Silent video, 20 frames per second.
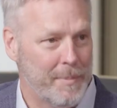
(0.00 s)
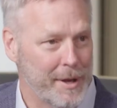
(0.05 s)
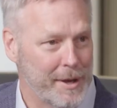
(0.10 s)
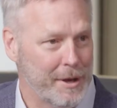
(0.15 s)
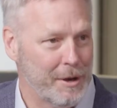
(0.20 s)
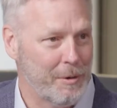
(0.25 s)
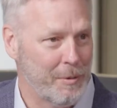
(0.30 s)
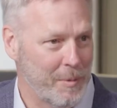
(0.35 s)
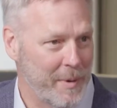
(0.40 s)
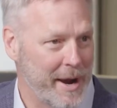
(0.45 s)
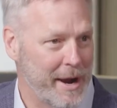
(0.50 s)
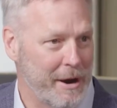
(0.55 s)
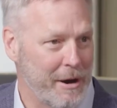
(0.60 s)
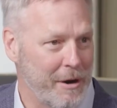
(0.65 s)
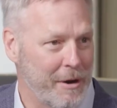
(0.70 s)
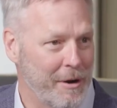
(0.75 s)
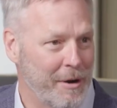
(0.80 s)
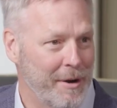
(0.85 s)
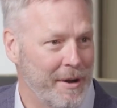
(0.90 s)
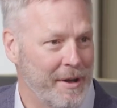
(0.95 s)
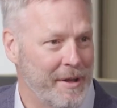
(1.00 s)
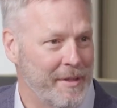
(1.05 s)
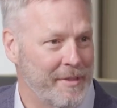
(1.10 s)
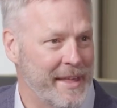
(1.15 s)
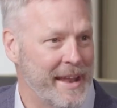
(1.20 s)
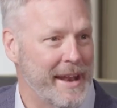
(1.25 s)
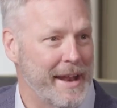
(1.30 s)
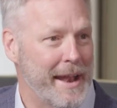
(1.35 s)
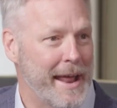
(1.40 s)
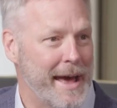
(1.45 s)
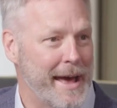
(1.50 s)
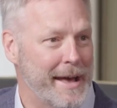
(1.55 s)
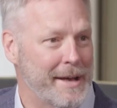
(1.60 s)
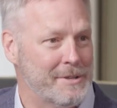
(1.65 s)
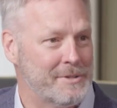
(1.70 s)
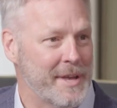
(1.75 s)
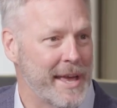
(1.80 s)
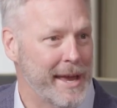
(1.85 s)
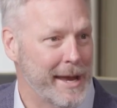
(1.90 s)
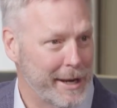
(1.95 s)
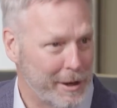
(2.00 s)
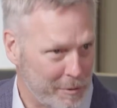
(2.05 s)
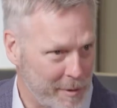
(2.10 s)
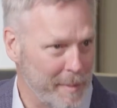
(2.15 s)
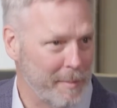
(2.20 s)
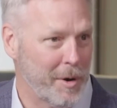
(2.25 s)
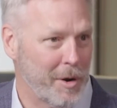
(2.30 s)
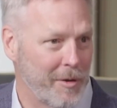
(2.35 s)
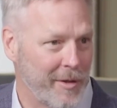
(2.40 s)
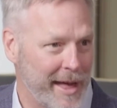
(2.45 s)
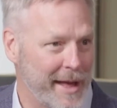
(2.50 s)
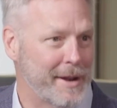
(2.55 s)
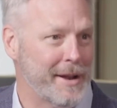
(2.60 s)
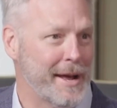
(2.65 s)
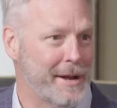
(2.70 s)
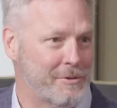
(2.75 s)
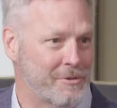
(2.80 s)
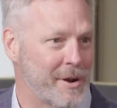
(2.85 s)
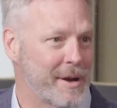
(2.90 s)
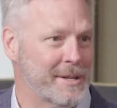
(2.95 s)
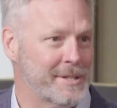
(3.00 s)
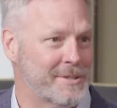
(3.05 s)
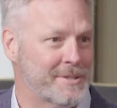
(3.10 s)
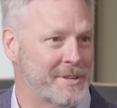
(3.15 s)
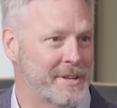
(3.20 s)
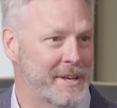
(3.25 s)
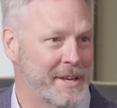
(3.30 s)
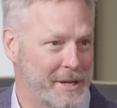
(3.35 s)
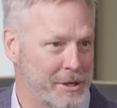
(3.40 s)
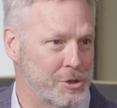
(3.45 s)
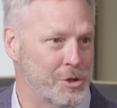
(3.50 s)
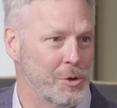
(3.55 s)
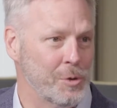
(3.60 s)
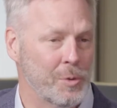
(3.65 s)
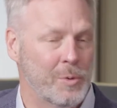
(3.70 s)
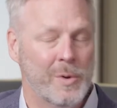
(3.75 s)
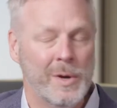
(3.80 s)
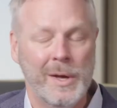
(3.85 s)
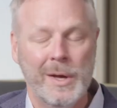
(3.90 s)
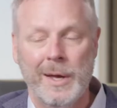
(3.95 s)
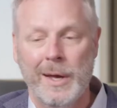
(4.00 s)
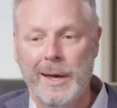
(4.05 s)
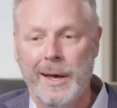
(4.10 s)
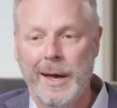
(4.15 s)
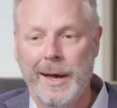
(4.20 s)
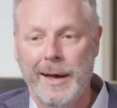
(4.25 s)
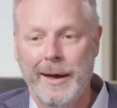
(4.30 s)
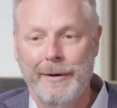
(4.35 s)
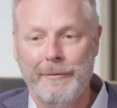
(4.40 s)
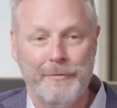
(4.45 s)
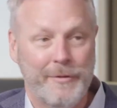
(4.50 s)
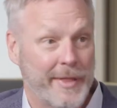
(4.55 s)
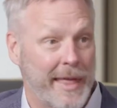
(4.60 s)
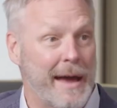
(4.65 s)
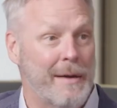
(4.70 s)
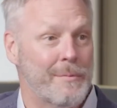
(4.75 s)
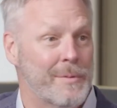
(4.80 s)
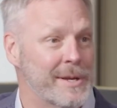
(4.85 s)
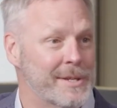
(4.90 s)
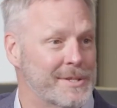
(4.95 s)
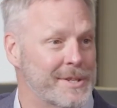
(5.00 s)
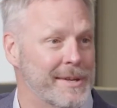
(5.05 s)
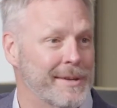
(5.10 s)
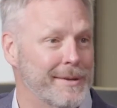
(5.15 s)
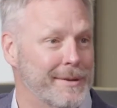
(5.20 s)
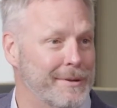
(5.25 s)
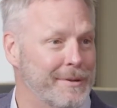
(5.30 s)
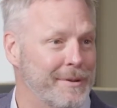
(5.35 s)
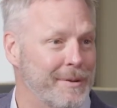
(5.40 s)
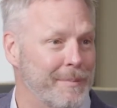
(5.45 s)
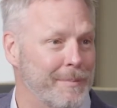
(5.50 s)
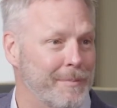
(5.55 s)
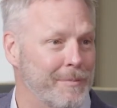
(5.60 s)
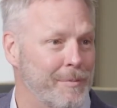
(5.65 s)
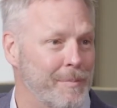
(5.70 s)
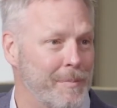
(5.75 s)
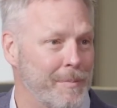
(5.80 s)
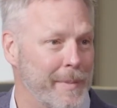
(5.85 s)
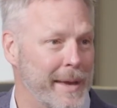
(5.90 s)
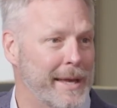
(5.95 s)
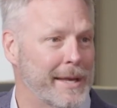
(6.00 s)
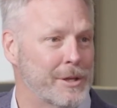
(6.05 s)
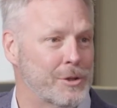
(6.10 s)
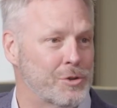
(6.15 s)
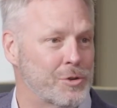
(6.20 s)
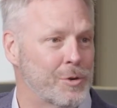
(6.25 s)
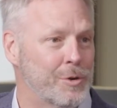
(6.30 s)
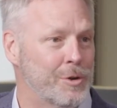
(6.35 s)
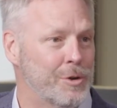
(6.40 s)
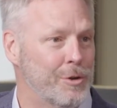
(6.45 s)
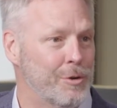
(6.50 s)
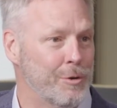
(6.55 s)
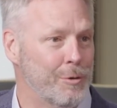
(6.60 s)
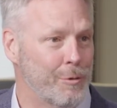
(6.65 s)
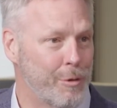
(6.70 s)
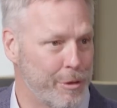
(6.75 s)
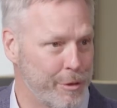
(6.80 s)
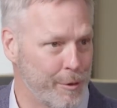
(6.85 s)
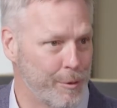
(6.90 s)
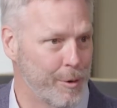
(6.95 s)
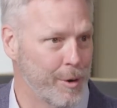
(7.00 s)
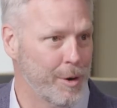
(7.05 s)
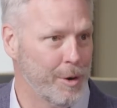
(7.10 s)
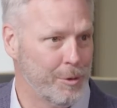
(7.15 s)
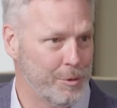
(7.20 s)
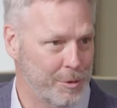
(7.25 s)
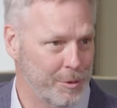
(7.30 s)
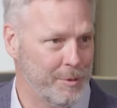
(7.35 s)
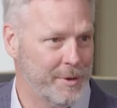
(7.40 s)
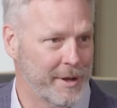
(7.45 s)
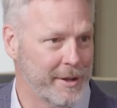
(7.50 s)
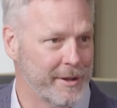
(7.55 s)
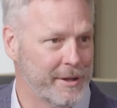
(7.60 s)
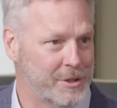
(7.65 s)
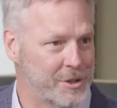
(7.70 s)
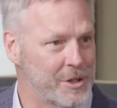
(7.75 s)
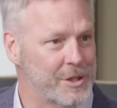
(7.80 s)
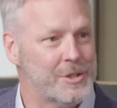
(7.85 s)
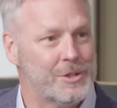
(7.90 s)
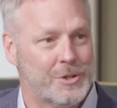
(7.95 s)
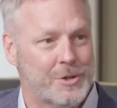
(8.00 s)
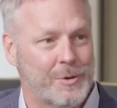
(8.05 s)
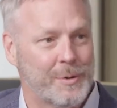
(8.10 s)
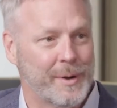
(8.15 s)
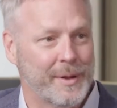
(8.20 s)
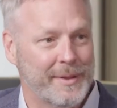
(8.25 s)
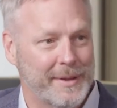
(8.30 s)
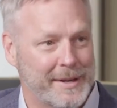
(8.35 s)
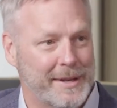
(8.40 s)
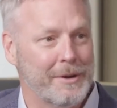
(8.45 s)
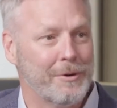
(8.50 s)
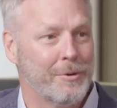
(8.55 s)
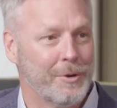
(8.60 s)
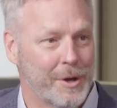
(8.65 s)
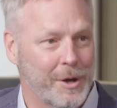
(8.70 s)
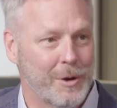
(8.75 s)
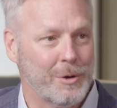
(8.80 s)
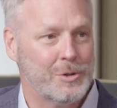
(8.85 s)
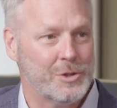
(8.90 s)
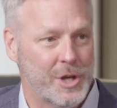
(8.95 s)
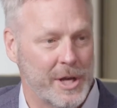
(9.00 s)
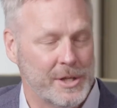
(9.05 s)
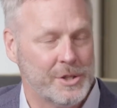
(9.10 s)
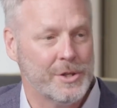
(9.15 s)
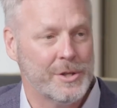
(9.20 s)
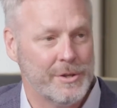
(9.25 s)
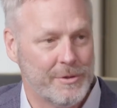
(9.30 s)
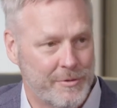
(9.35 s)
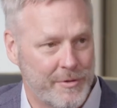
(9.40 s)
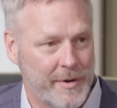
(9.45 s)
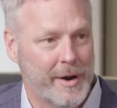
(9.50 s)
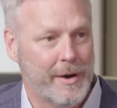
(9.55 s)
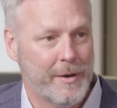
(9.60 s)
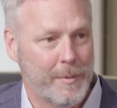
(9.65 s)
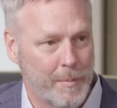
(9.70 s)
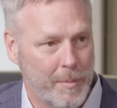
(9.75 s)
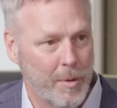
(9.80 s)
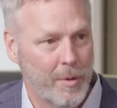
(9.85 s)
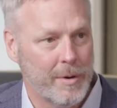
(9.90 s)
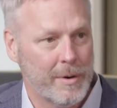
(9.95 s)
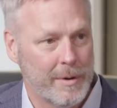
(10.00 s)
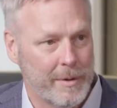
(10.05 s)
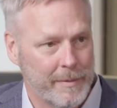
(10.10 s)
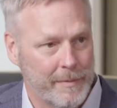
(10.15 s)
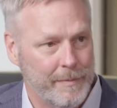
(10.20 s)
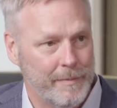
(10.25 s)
being aware that it has a criminal antitrust issue. For that reason, making sure to do thorough due diligence during the deal negotiation is very important.